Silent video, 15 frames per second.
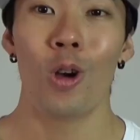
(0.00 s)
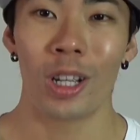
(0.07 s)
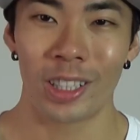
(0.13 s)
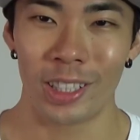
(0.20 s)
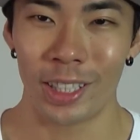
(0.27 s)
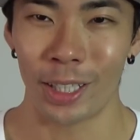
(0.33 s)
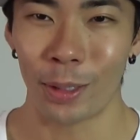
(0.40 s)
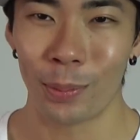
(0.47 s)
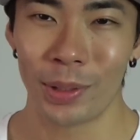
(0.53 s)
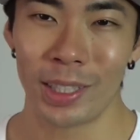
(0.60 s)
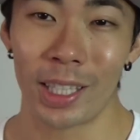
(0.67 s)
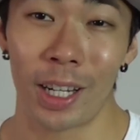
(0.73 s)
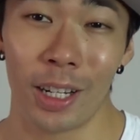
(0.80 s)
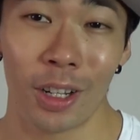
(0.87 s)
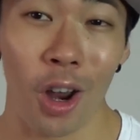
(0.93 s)
What's up,
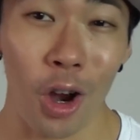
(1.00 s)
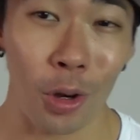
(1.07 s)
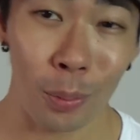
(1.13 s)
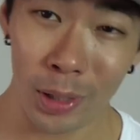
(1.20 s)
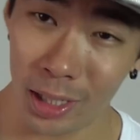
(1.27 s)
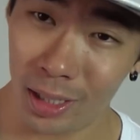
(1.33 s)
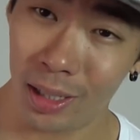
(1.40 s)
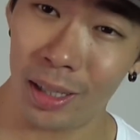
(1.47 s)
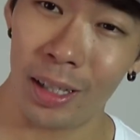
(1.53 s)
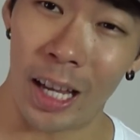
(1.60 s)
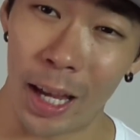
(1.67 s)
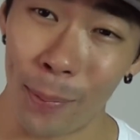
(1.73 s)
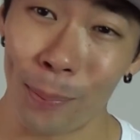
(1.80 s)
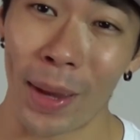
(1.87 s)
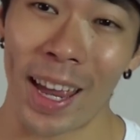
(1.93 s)
Saiyan Army?
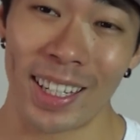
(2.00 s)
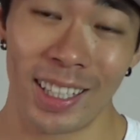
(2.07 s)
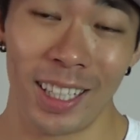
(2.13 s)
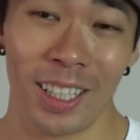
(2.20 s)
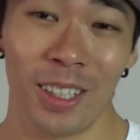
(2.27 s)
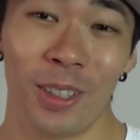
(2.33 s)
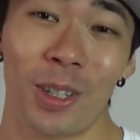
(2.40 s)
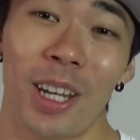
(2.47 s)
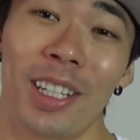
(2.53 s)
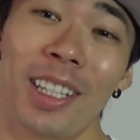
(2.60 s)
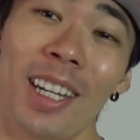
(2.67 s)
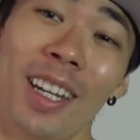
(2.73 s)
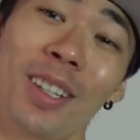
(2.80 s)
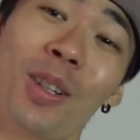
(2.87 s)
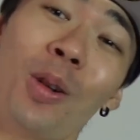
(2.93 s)
Matt Keto,
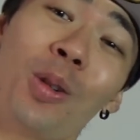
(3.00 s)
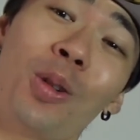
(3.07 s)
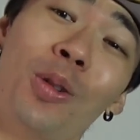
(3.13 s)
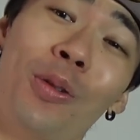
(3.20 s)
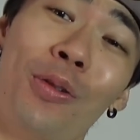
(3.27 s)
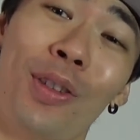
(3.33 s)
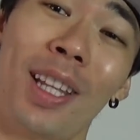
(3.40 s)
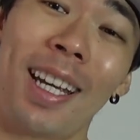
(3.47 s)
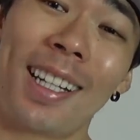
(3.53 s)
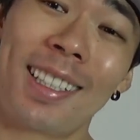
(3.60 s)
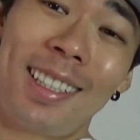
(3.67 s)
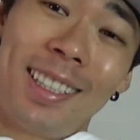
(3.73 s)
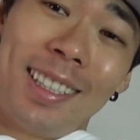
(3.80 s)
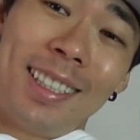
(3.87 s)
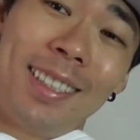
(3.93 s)
aka
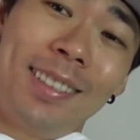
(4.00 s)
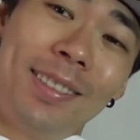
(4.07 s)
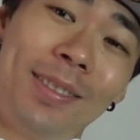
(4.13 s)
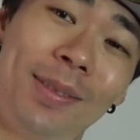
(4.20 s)
Gokuflex,